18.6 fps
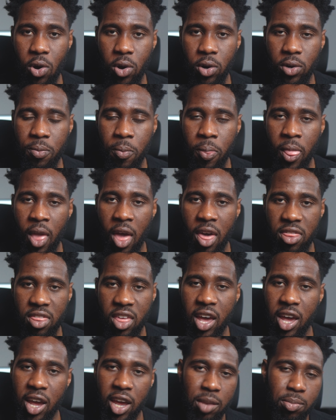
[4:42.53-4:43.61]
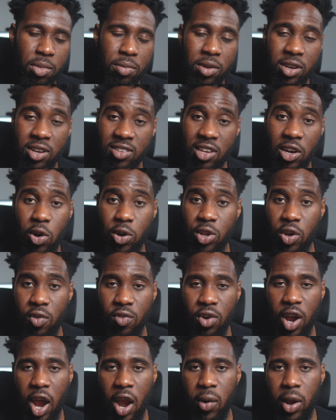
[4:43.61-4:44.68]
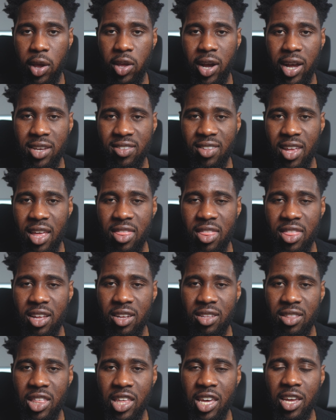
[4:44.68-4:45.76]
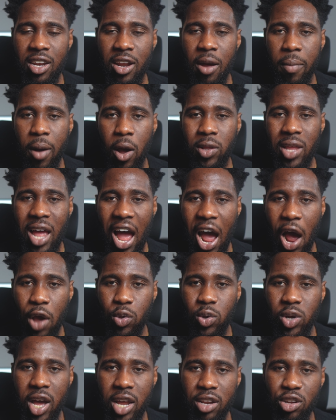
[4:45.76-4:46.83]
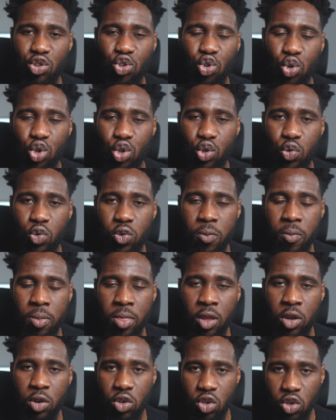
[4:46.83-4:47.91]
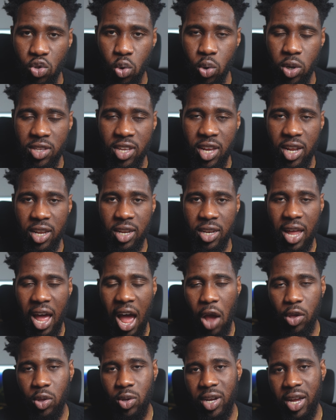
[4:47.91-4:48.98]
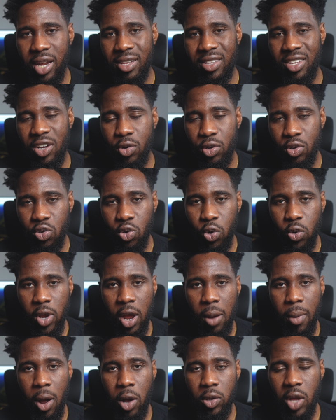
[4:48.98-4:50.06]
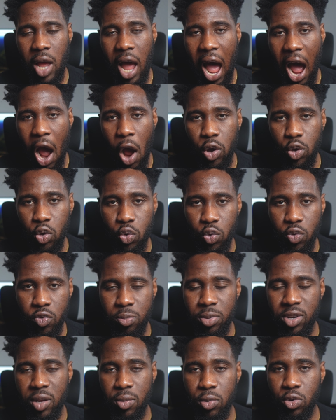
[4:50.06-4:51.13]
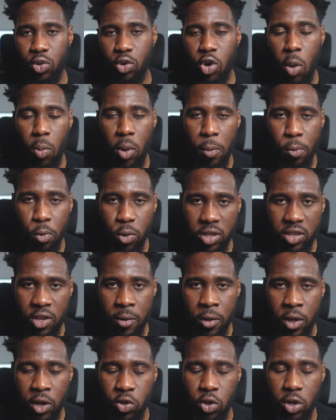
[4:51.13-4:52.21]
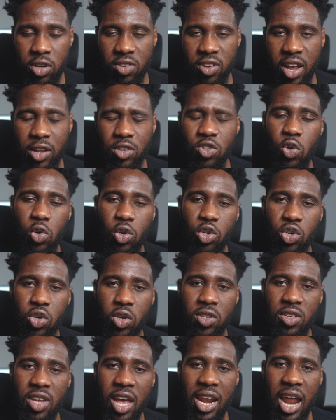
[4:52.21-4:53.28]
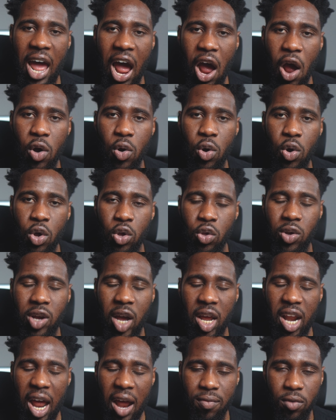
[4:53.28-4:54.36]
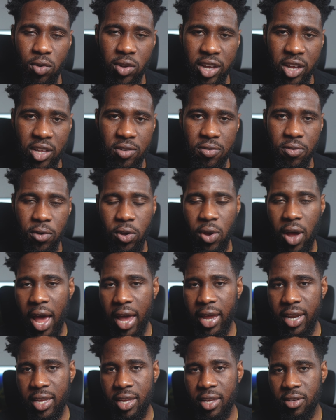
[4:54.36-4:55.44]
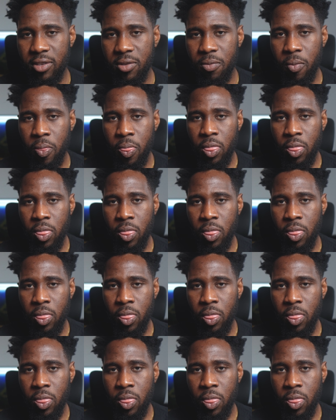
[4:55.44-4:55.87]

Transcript: on, then maybe in the second year of a career, you can start thinking about how you can introduce storytelling, how you can tell the story about how you've been able to come up with your design solutions and how you can advocate for your ideas.